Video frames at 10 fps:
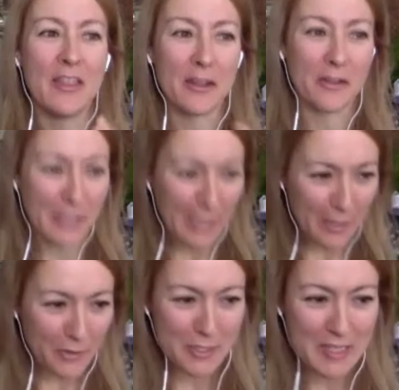on the
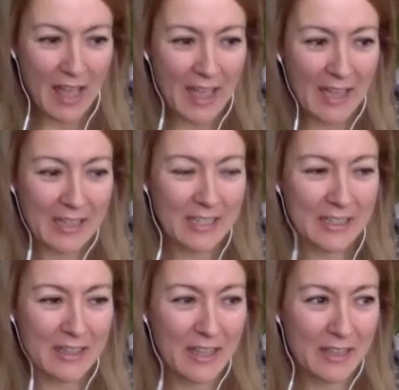other
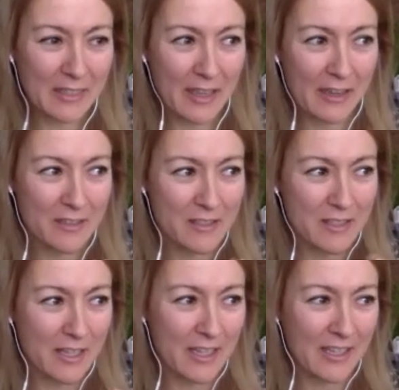side, there's